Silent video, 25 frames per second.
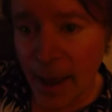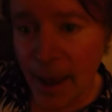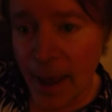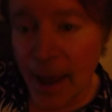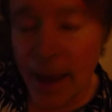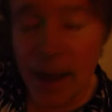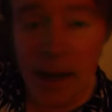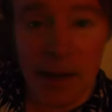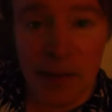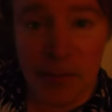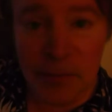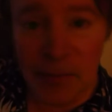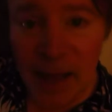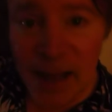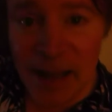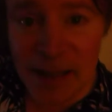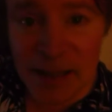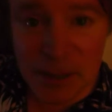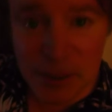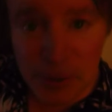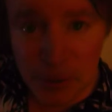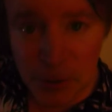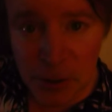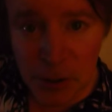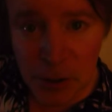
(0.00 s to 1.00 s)
and if
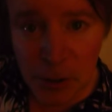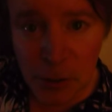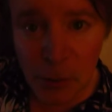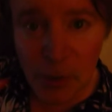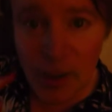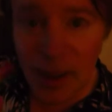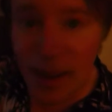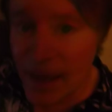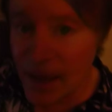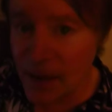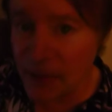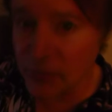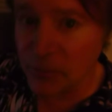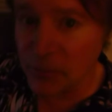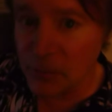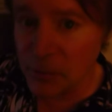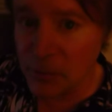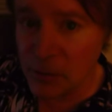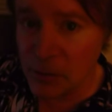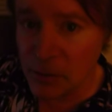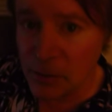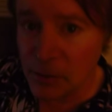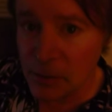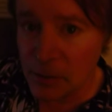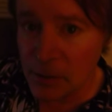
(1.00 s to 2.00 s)
that's true,
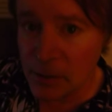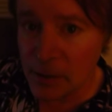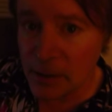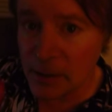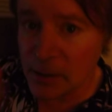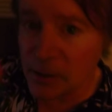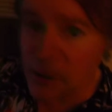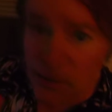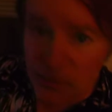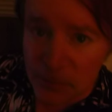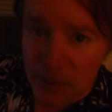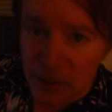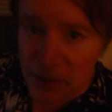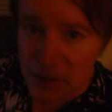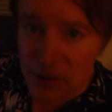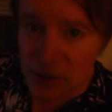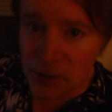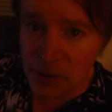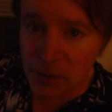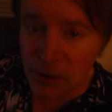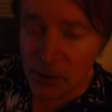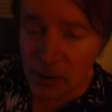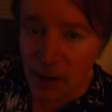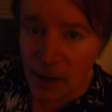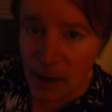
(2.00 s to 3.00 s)
I don't know if it's
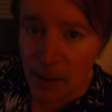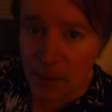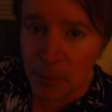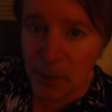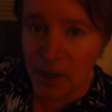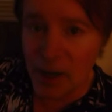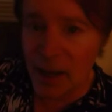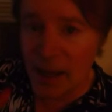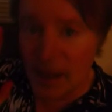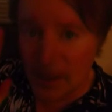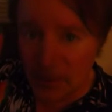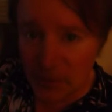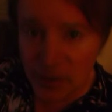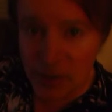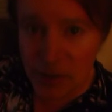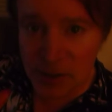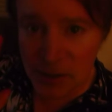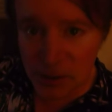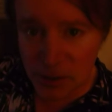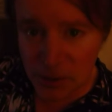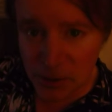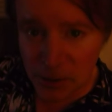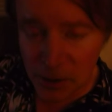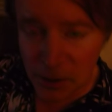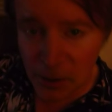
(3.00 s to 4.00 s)
true or not, but if it's
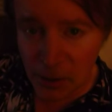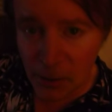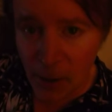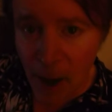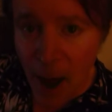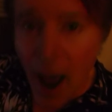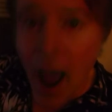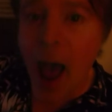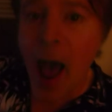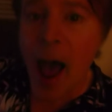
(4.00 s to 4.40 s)
true,